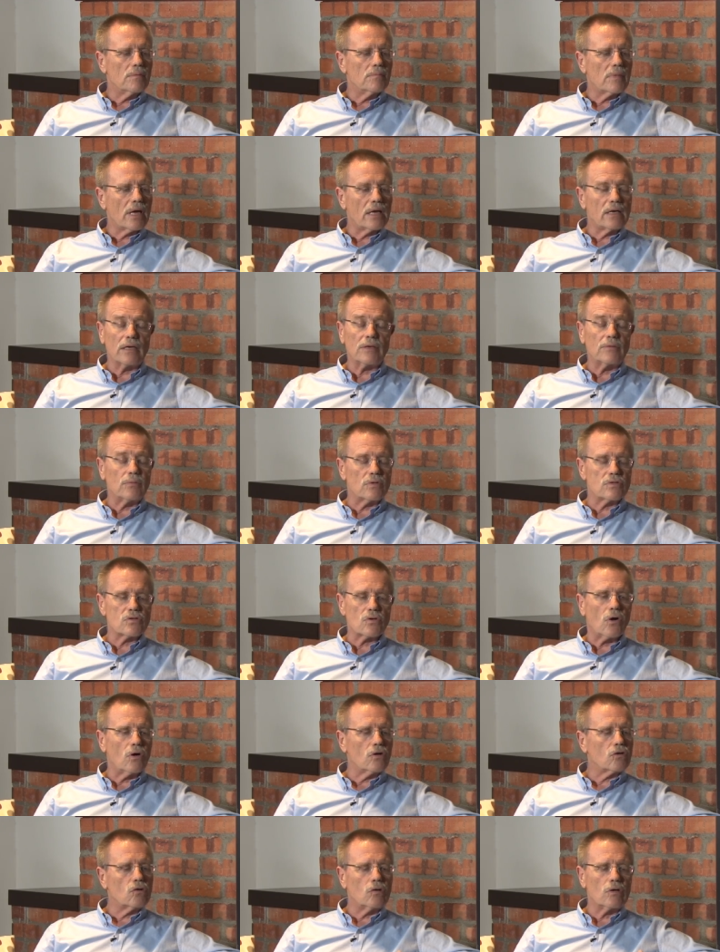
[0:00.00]
and it was
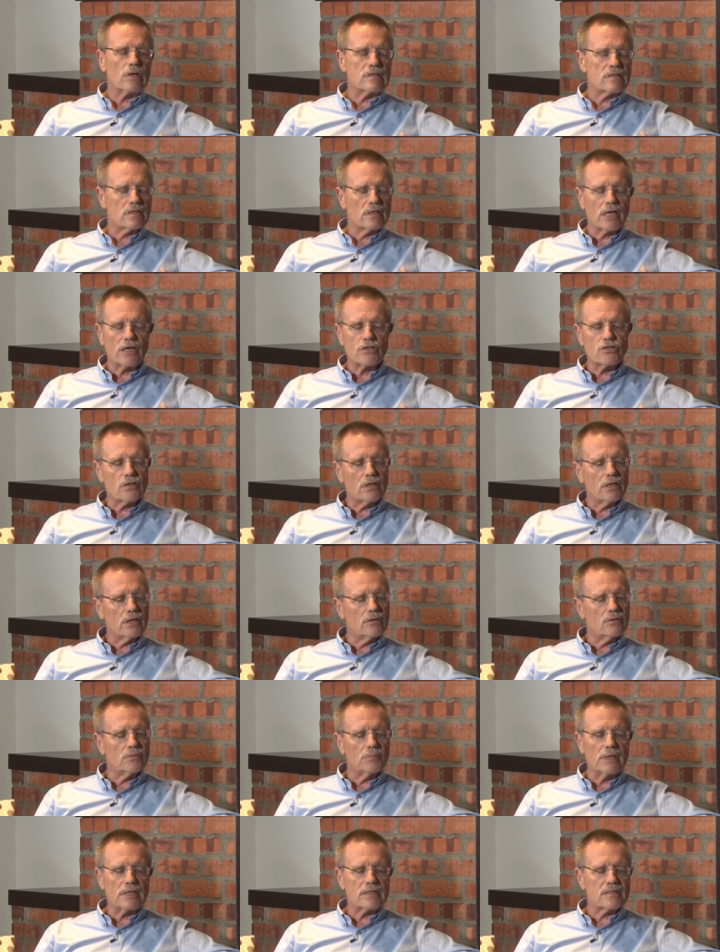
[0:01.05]
all coincidentally, you
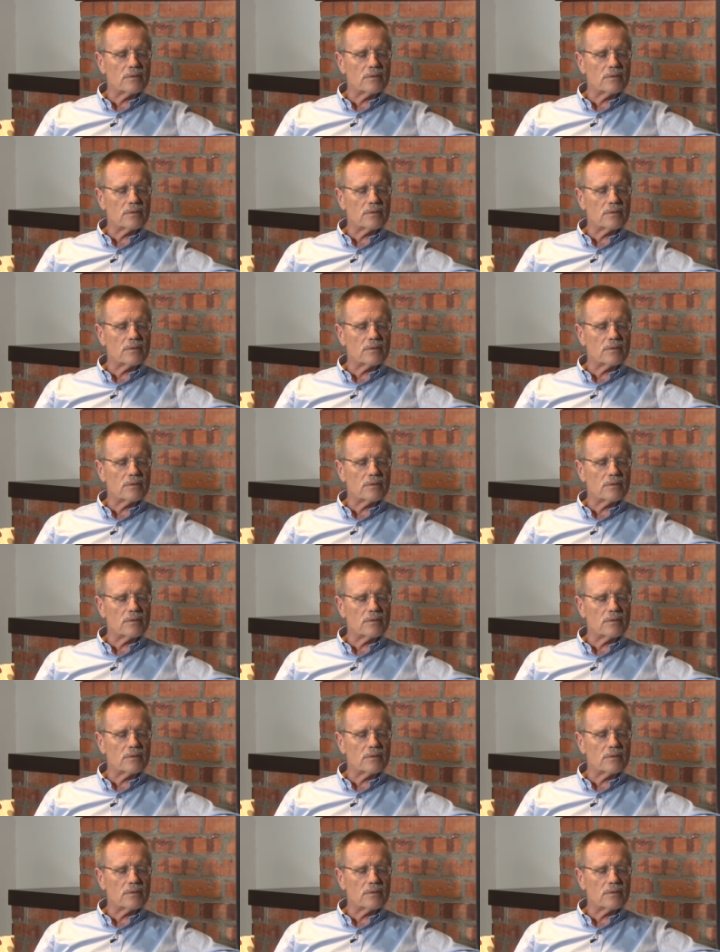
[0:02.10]
meet